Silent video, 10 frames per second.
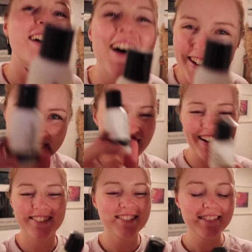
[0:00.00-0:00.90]
I don't
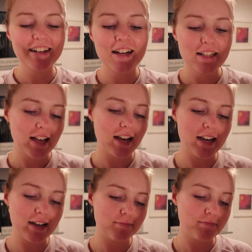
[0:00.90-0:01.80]
know.
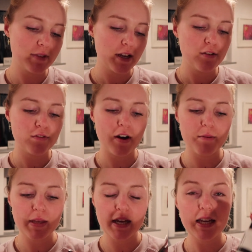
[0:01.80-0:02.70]

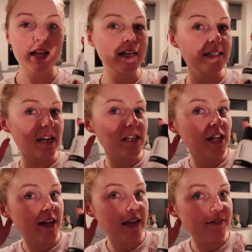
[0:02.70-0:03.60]
From the Inky List,
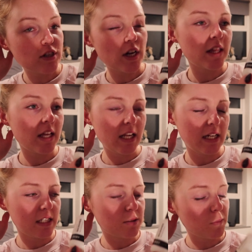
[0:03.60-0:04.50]
actually. I never tried the Inky
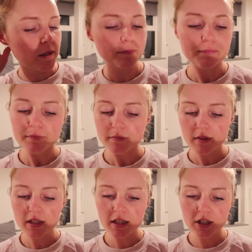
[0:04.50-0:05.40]
List, but
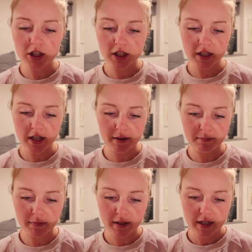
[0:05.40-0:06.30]
she
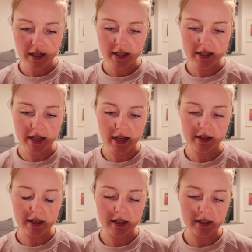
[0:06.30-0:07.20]
said
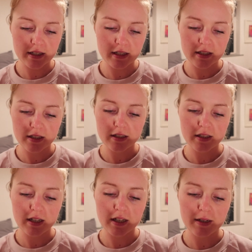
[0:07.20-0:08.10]
that,
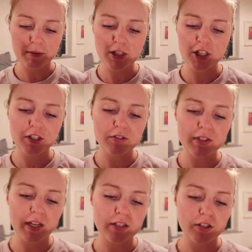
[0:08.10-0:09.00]
I'm not sure who
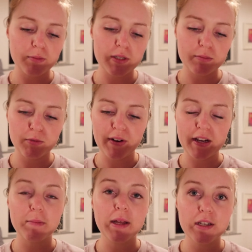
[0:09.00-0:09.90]
said it to her, but someone
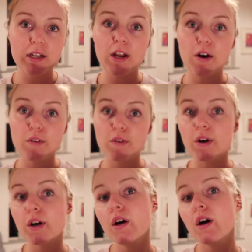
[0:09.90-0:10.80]
recommended it
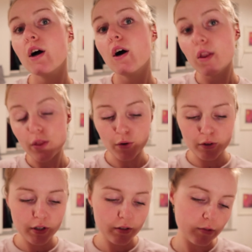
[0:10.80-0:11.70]
over The
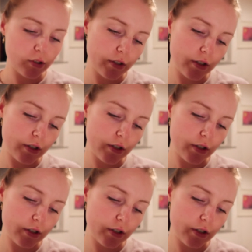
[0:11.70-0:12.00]
Ordinary, which was